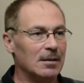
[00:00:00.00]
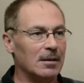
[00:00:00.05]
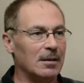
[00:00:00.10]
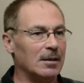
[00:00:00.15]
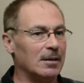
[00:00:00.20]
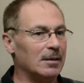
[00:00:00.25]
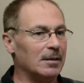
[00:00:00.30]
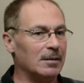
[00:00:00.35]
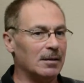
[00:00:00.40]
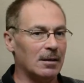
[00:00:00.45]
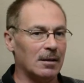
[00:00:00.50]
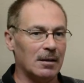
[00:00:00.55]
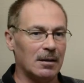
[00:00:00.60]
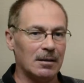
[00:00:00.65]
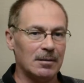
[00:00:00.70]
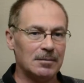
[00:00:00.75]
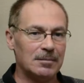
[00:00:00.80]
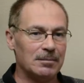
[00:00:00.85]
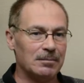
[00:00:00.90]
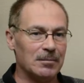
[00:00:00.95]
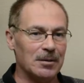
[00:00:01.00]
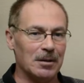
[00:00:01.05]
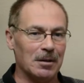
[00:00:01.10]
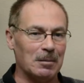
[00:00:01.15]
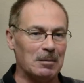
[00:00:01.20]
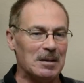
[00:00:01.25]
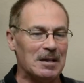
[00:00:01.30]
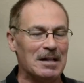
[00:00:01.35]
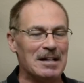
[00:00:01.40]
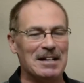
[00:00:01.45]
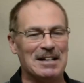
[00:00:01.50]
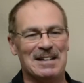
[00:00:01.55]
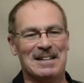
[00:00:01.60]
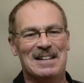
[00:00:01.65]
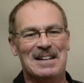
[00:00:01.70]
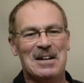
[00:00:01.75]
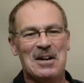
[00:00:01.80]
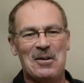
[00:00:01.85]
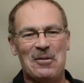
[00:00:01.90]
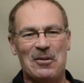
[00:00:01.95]
And you know, I
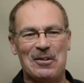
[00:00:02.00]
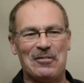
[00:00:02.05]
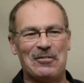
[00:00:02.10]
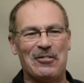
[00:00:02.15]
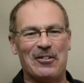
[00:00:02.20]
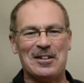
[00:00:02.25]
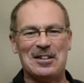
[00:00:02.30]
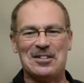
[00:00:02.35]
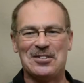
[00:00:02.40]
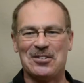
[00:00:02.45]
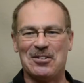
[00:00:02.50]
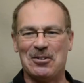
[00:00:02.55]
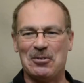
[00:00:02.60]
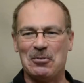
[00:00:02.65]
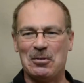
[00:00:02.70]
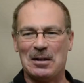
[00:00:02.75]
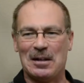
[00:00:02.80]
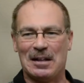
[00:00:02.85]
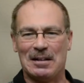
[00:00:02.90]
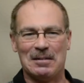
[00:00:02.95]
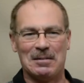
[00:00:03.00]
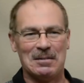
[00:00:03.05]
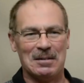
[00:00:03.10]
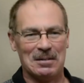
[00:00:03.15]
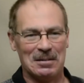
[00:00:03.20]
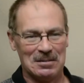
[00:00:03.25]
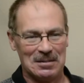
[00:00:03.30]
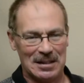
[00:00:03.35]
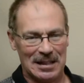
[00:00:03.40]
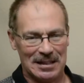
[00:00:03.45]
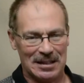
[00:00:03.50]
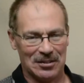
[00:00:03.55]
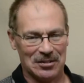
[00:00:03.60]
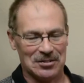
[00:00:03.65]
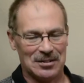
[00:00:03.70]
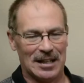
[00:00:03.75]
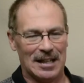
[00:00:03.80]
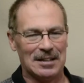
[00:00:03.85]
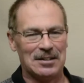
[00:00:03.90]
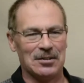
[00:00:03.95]
mean, one funny story. When
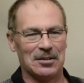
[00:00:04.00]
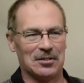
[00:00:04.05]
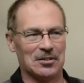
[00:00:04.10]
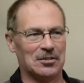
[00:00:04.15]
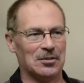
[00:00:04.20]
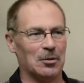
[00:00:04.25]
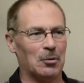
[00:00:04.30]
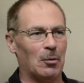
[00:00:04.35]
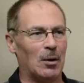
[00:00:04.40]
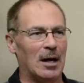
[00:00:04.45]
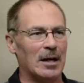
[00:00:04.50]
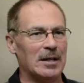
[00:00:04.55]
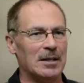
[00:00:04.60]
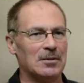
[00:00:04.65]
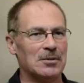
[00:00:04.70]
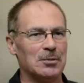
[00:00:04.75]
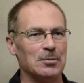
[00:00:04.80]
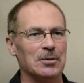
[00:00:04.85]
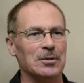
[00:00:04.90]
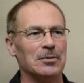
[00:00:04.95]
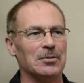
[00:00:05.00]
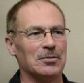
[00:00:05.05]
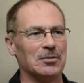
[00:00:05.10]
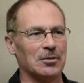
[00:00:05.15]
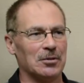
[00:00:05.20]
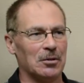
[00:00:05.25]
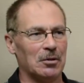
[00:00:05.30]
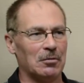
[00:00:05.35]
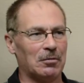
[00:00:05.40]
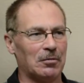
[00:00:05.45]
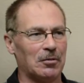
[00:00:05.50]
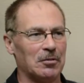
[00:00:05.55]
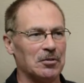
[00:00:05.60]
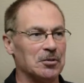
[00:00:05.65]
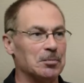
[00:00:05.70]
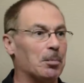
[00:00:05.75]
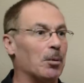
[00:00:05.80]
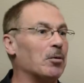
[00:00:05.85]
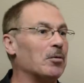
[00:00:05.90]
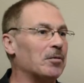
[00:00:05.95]
Danielle's dad took us to Hawaii 2 years ago for
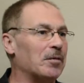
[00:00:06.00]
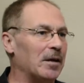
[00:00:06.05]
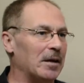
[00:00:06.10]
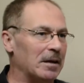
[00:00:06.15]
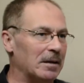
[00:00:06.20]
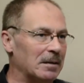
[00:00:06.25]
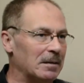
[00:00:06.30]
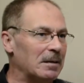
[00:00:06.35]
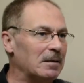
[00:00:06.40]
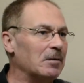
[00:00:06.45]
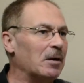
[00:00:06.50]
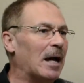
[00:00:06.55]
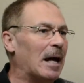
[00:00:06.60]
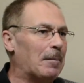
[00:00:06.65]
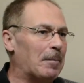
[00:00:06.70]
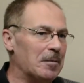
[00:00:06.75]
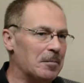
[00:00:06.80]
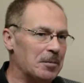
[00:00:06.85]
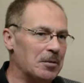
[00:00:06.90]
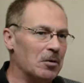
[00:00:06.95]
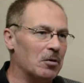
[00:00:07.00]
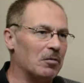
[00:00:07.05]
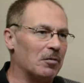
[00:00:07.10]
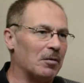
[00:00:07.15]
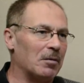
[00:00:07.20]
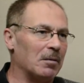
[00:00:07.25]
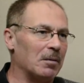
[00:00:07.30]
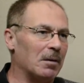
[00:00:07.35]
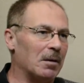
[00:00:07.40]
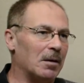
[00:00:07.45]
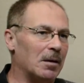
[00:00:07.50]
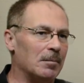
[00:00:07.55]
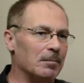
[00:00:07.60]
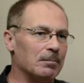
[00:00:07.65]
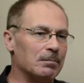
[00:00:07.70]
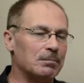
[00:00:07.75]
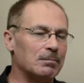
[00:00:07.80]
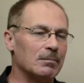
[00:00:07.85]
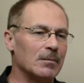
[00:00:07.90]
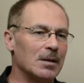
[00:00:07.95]
his birthday, and I happened to be over
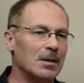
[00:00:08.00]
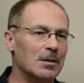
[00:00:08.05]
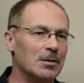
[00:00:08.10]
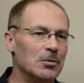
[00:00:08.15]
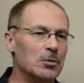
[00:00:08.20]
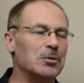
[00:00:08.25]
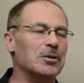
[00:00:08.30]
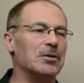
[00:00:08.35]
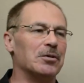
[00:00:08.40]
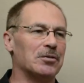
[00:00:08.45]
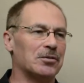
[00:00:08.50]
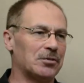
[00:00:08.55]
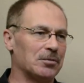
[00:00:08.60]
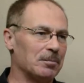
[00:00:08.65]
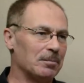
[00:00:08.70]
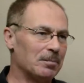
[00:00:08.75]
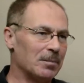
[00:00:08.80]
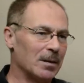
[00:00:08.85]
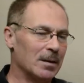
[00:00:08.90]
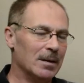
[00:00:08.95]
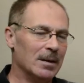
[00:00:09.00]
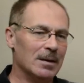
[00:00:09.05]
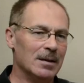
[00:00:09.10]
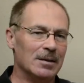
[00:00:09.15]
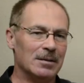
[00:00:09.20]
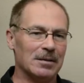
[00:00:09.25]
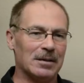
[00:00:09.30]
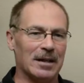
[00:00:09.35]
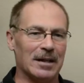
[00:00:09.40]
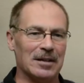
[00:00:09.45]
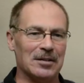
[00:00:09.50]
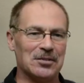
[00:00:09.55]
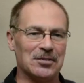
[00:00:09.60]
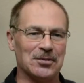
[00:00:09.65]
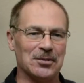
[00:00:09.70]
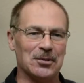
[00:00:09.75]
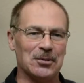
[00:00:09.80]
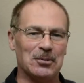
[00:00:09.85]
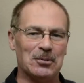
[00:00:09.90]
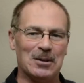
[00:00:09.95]
New Year's. Okay,
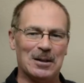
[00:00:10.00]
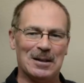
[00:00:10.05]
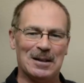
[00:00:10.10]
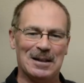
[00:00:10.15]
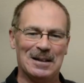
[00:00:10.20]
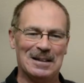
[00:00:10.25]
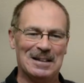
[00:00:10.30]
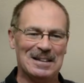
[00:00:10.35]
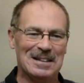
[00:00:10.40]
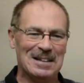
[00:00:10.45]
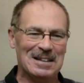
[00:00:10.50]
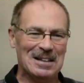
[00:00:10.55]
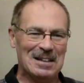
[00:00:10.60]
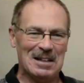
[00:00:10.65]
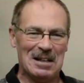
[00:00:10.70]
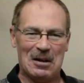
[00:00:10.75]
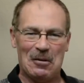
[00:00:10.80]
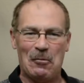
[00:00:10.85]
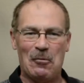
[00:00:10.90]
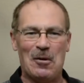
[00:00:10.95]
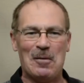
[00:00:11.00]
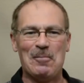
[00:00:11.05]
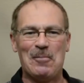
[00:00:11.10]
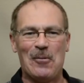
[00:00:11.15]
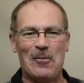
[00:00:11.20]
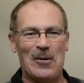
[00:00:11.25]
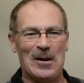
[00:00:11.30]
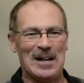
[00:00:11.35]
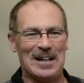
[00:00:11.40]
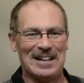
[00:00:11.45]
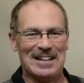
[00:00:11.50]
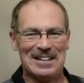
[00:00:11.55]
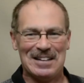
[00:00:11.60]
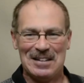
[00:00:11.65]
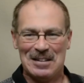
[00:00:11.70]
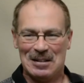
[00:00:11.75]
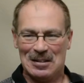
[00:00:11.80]
so at one point